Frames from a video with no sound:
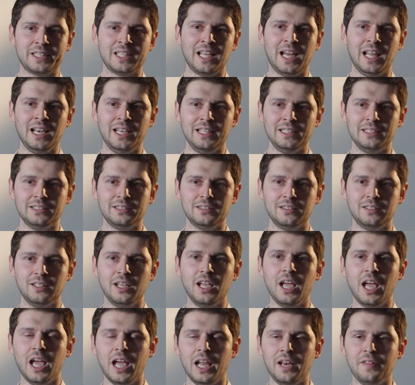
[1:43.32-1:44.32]
talent,
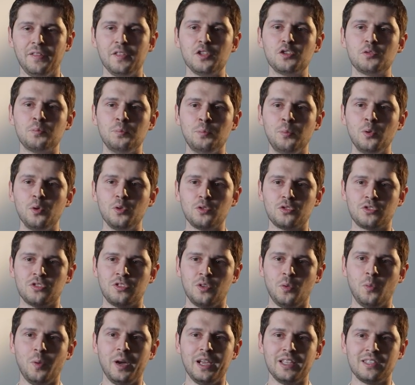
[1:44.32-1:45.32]
and this boosts the
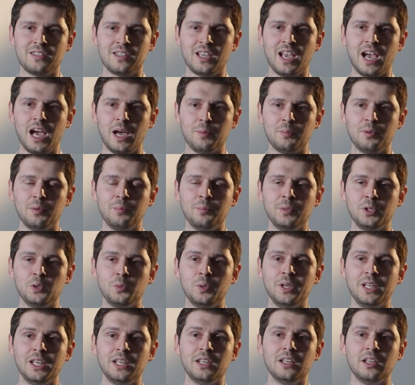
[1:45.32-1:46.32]
wage gap
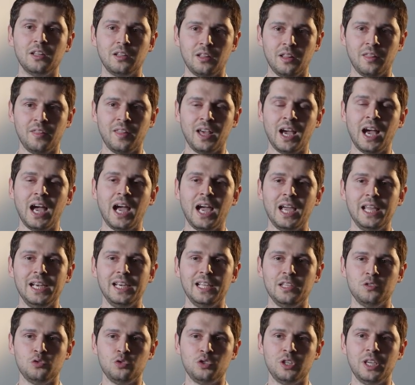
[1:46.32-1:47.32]
between the highly
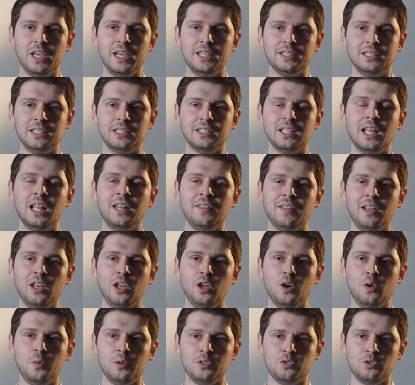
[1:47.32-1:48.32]
educated and the
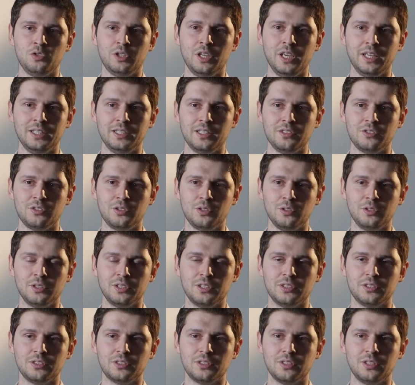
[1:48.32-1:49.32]
low educated
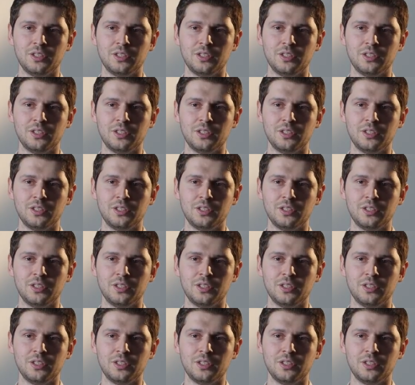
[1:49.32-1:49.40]
students.